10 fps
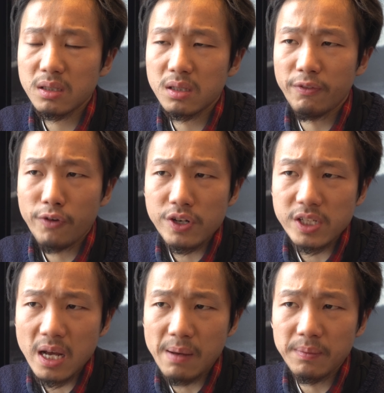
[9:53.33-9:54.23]
the
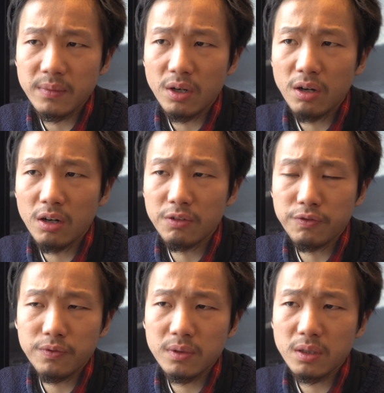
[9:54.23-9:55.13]
first time of
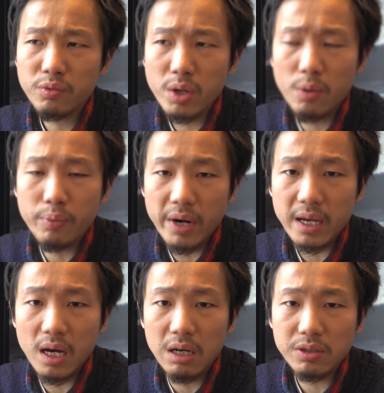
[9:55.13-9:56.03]
real
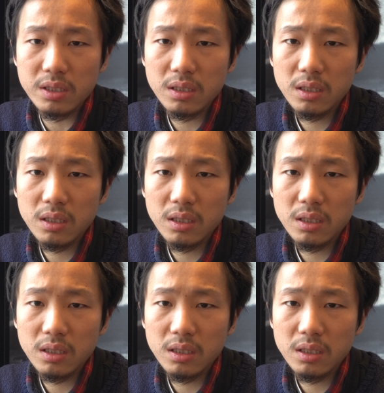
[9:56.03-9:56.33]
breakout.